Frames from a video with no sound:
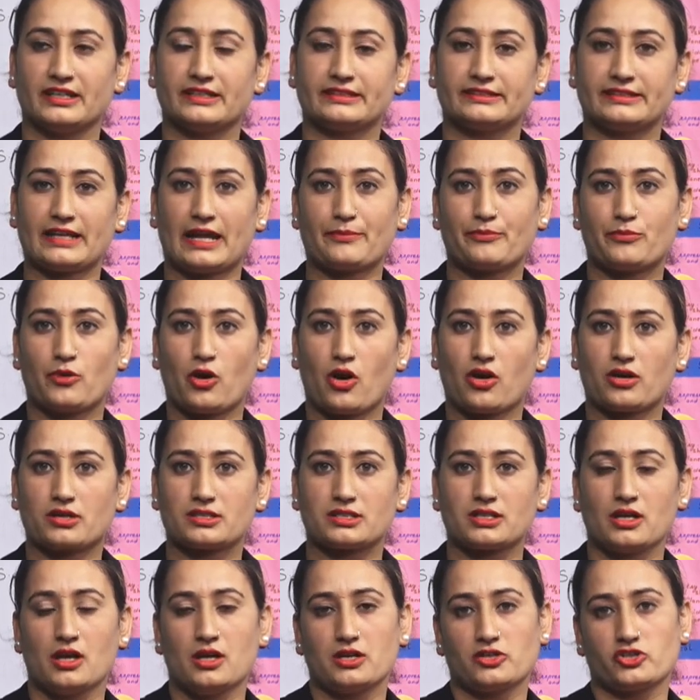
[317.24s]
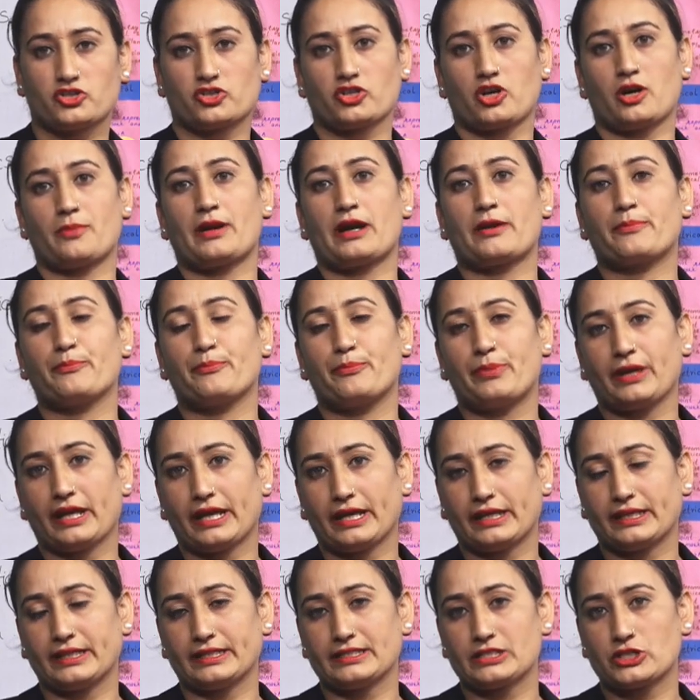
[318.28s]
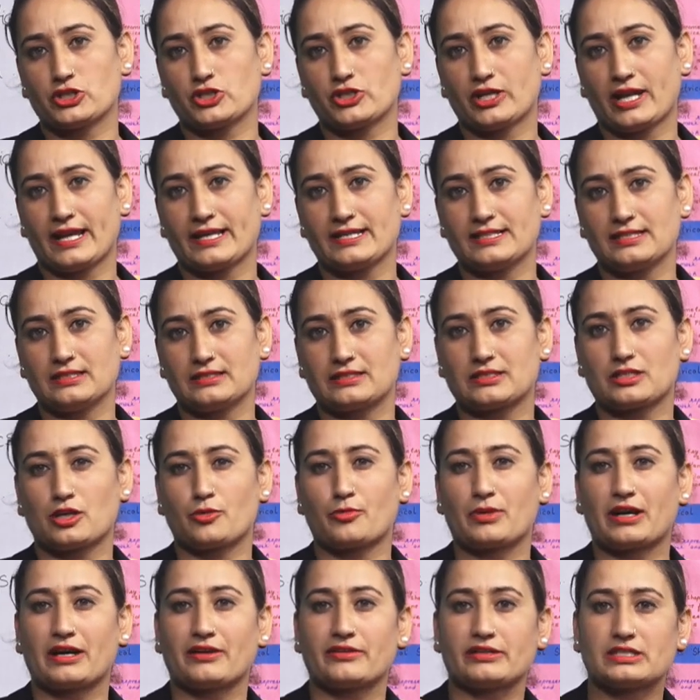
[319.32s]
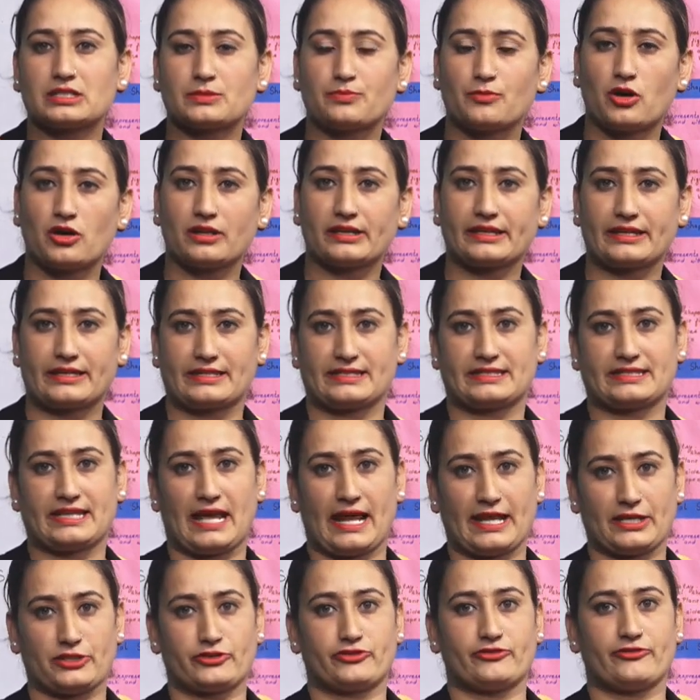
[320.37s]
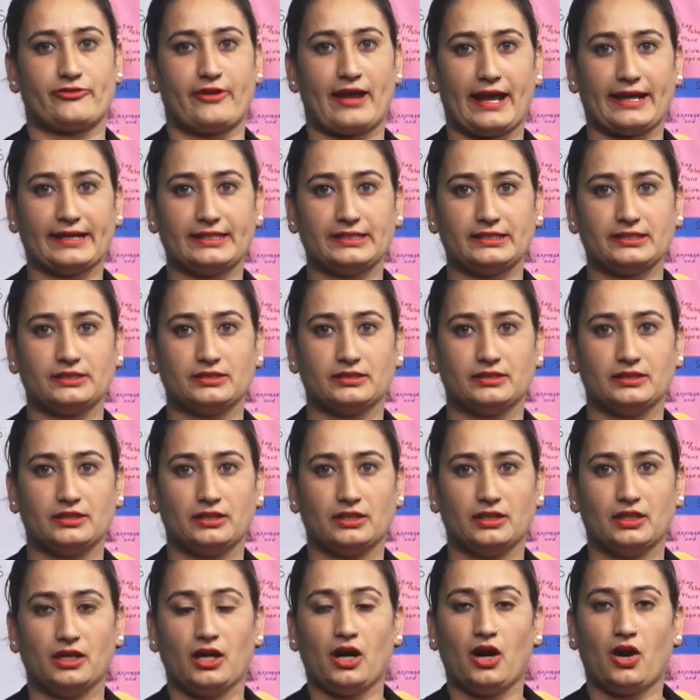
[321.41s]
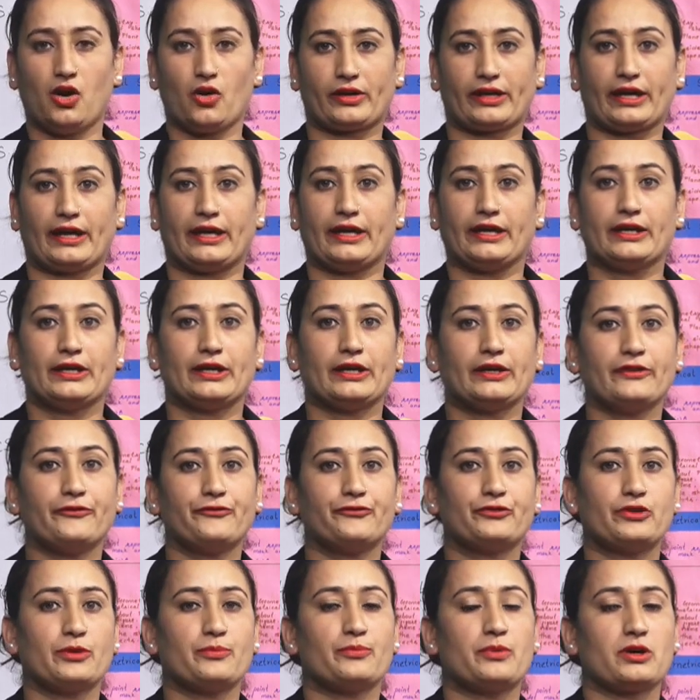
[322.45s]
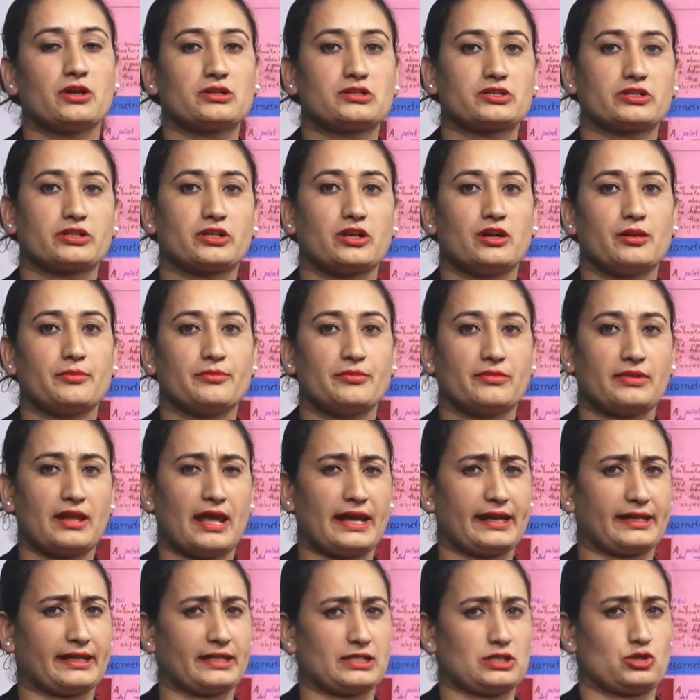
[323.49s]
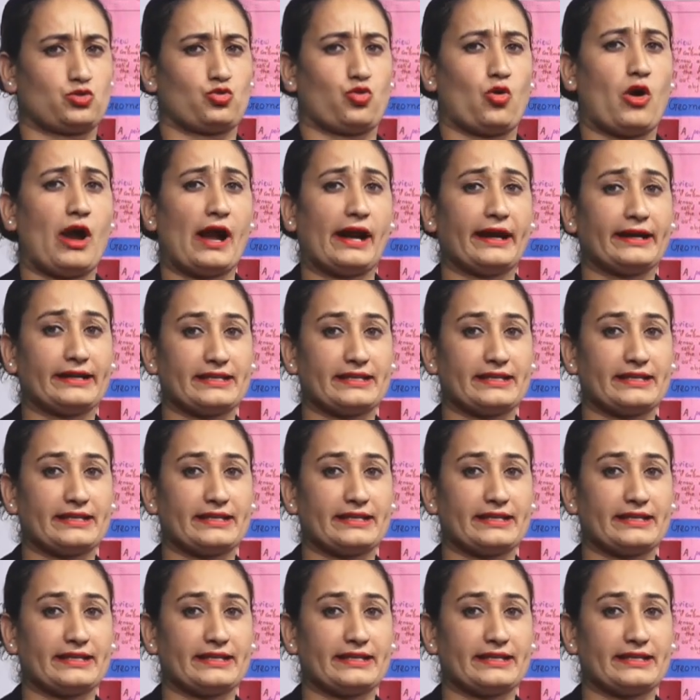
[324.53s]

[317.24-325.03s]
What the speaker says: That box. Some are big in size, some are small in size, right? Okay, if the box come like a square